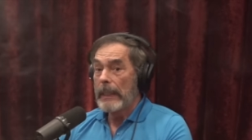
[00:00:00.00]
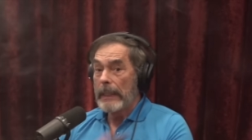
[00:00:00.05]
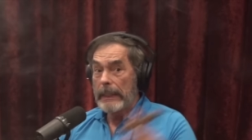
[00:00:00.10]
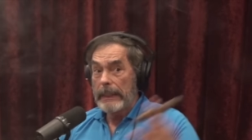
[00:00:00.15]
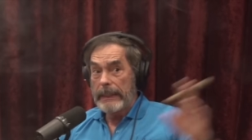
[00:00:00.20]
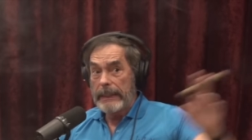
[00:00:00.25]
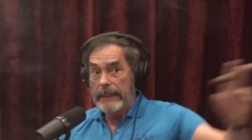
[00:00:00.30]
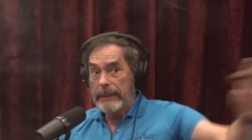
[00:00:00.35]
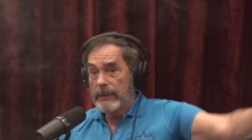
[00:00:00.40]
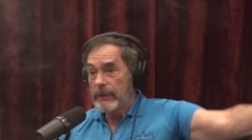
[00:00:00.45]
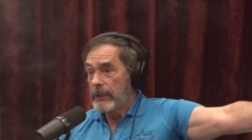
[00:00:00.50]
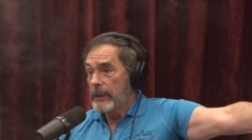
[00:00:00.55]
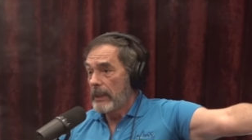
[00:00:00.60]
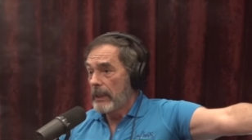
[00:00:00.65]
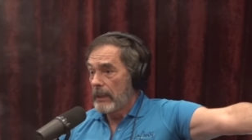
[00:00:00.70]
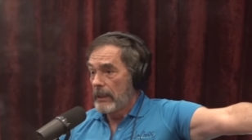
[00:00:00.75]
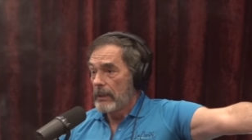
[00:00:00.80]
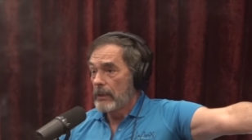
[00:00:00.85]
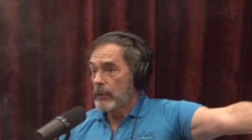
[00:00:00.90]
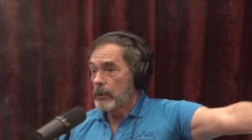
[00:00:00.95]
He's
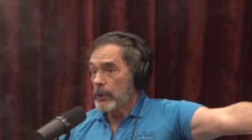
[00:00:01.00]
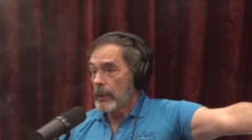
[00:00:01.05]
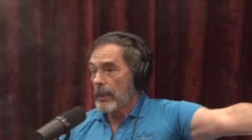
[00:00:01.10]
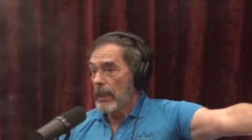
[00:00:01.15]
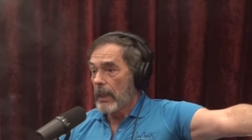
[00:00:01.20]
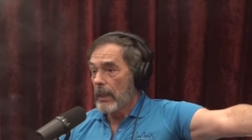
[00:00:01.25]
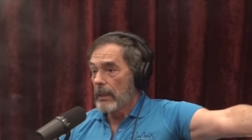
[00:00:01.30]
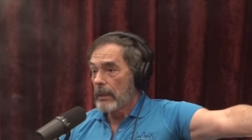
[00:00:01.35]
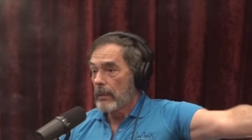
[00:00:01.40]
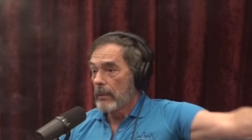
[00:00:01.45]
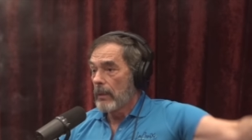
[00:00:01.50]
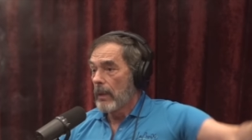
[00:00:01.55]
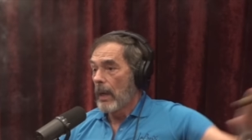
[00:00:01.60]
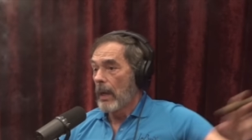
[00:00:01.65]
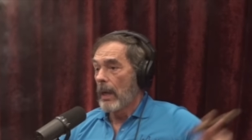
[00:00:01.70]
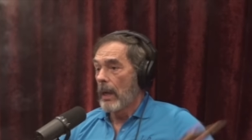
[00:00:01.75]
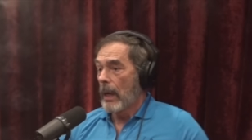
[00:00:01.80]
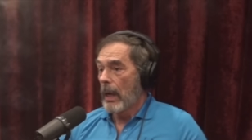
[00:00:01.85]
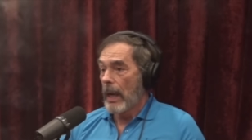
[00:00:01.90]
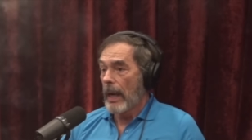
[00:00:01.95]
in Chicago.
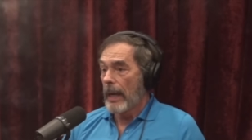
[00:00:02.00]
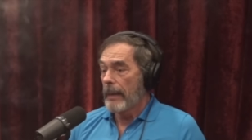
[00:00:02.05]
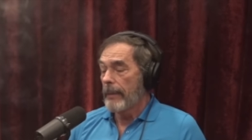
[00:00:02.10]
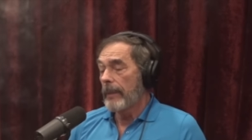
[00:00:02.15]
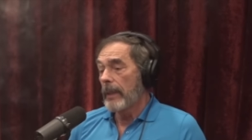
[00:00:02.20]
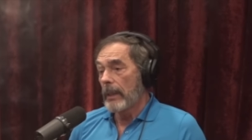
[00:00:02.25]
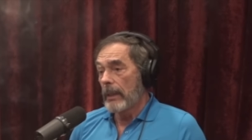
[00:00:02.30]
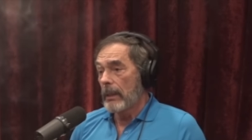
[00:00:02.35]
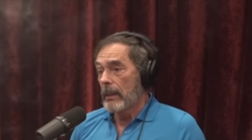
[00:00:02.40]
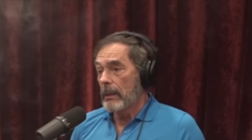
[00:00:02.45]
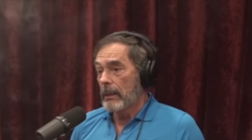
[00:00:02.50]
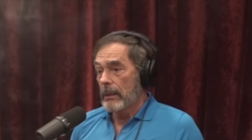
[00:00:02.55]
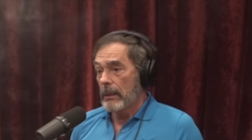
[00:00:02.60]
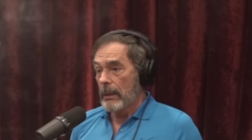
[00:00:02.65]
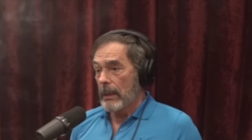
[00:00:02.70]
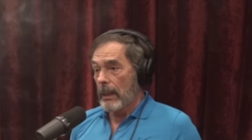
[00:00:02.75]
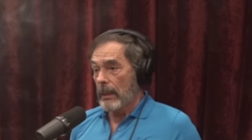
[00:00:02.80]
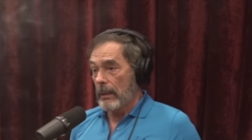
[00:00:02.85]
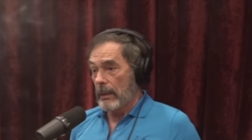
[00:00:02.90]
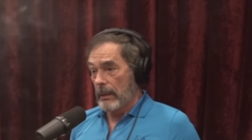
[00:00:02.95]
I'm in,
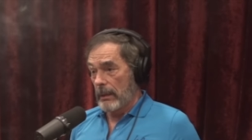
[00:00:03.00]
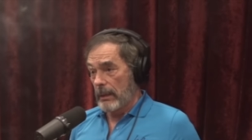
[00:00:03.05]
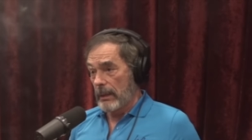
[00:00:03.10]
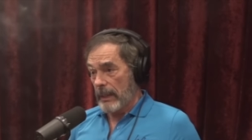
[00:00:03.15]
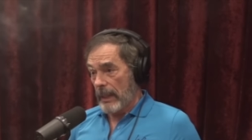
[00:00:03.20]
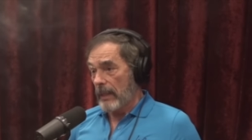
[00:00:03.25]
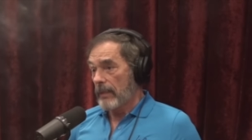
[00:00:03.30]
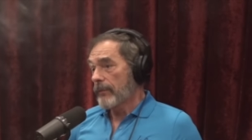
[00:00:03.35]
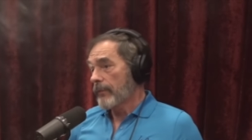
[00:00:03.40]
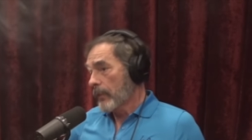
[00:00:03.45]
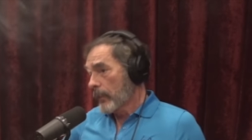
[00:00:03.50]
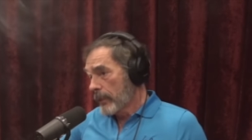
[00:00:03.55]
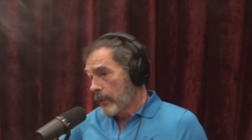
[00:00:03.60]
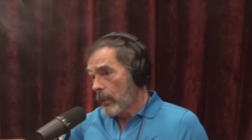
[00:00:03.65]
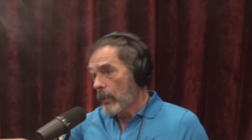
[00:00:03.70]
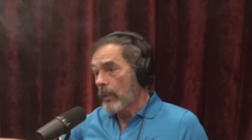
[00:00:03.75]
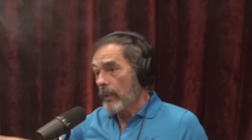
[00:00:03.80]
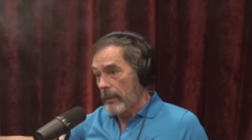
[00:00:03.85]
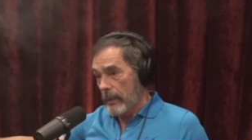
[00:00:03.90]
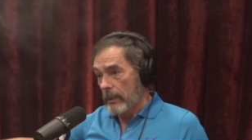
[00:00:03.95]
Ca- in California
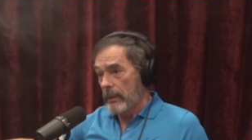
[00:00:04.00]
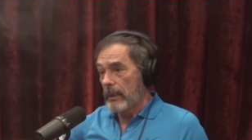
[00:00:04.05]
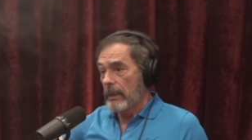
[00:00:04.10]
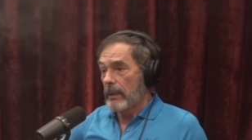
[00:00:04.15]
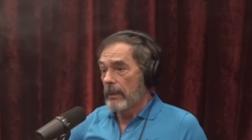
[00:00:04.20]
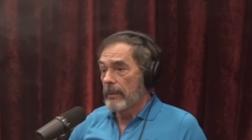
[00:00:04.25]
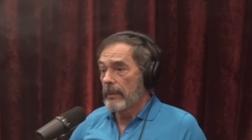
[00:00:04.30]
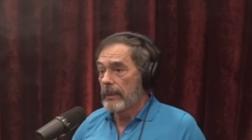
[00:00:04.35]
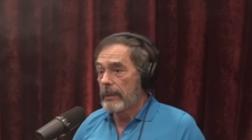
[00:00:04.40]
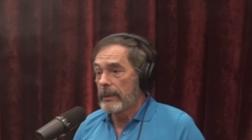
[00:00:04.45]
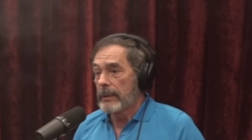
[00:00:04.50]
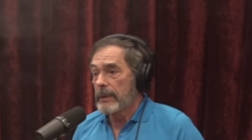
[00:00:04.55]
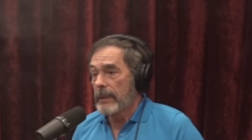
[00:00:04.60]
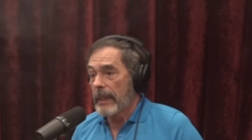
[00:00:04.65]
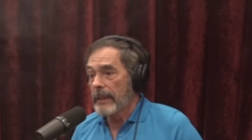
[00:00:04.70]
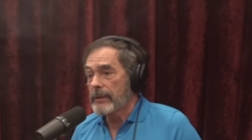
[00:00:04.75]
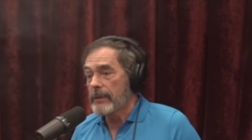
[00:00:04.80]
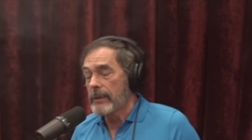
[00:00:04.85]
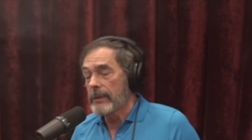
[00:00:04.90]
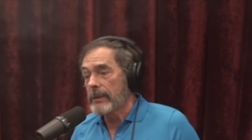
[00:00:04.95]
or here in
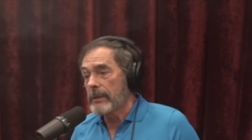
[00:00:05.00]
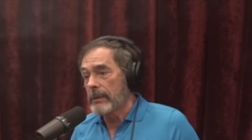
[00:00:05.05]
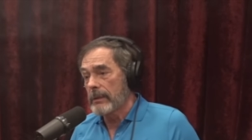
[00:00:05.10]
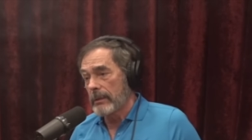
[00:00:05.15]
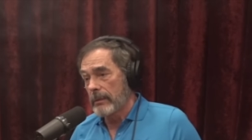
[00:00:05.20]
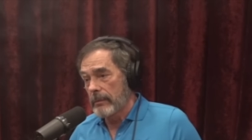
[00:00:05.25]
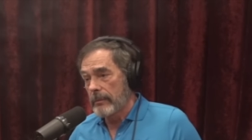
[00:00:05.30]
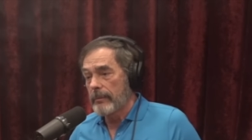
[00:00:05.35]
Texas, in